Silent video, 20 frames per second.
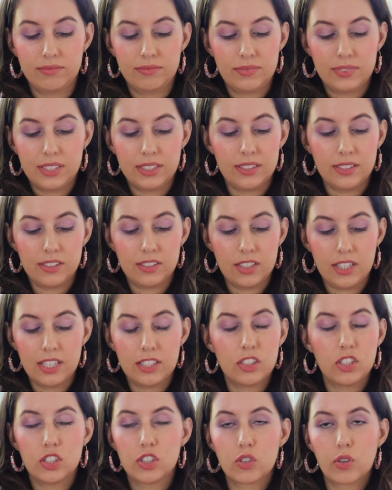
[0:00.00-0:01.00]

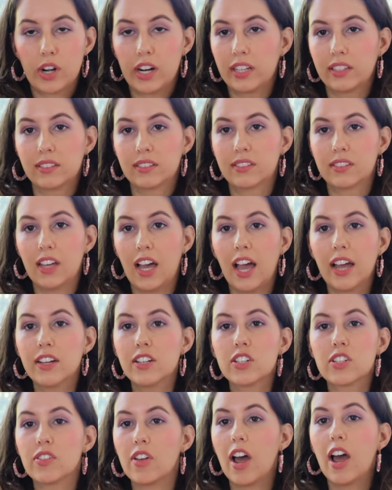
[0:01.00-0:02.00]
It's just great.
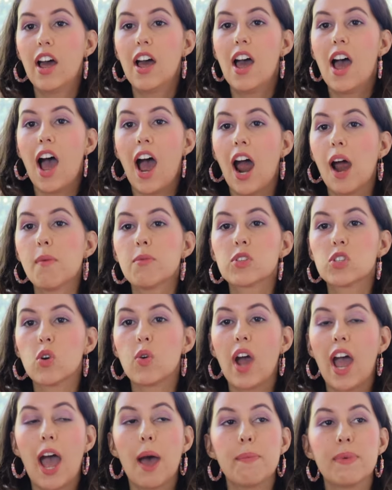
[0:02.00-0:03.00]
I'm so
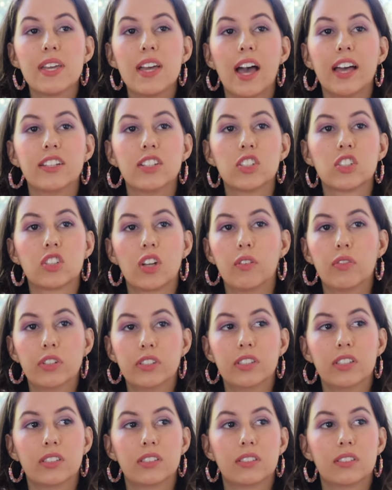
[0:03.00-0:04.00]
happy I discovered
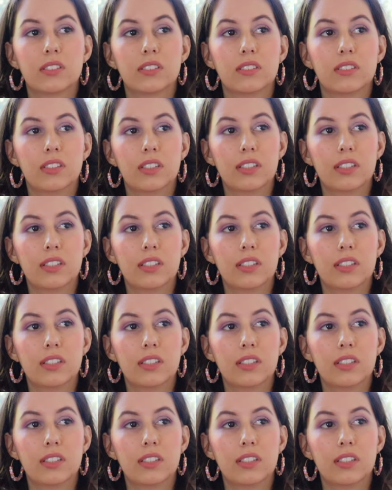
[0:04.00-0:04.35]
this.